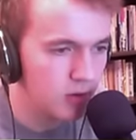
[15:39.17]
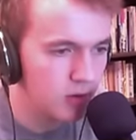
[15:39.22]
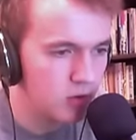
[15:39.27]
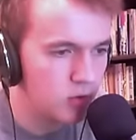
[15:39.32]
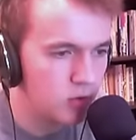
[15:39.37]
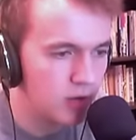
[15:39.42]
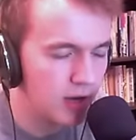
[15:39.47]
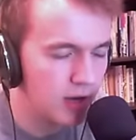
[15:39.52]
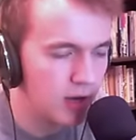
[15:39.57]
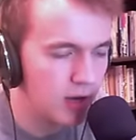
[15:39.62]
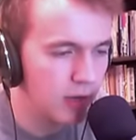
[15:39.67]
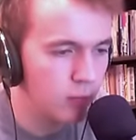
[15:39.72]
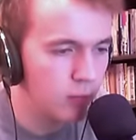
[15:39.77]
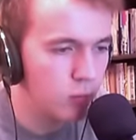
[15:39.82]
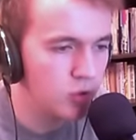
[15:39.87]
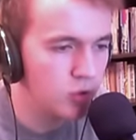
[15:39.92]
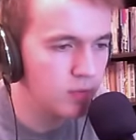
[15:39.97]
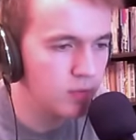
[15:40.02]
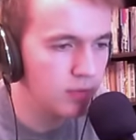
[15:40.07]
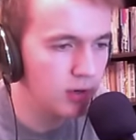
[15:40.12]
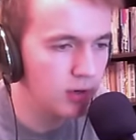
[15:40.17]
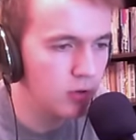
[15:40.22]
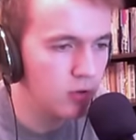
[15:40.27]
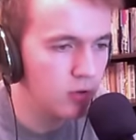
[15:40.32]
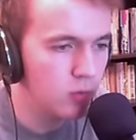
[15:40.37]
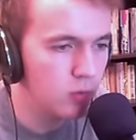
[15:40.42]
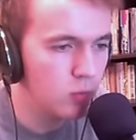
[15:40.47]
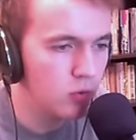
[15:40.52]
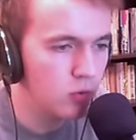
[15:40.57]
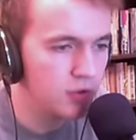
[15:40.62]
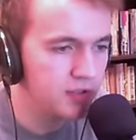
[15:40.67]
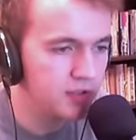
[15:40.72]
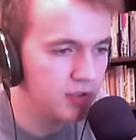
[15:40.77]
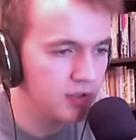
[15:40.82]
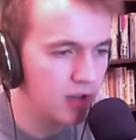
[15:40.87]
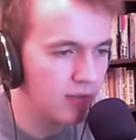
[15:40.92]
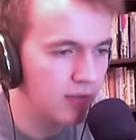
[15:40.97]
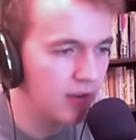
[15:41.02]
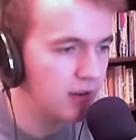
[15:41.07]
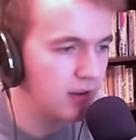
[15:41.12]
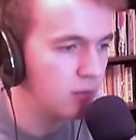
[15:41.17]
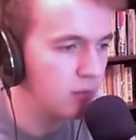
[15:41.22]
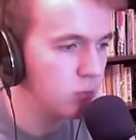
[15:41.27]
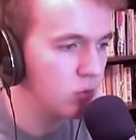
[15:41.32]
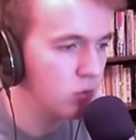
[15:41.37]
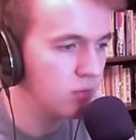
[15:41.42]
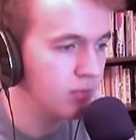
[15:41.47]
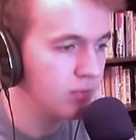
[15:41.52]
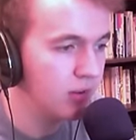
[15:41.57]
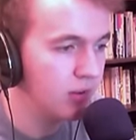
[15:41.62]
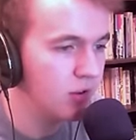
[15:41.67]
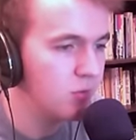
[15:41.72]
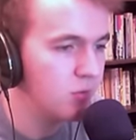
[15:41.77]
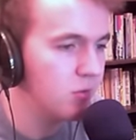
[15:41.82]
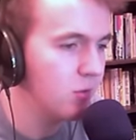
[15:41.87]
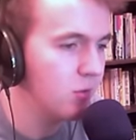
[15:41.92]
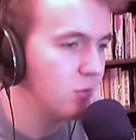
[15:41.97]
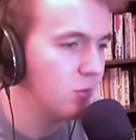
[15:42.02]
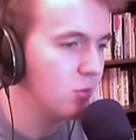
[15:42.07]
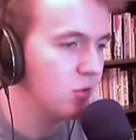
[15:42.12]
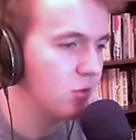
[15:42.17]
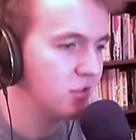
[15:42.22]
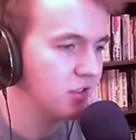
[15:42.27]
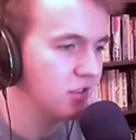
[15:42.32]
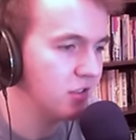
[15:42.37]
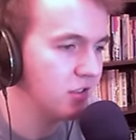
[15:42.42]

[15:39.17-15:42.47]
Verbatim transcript: Oh, you can have wood below the water. I've added wood below the water,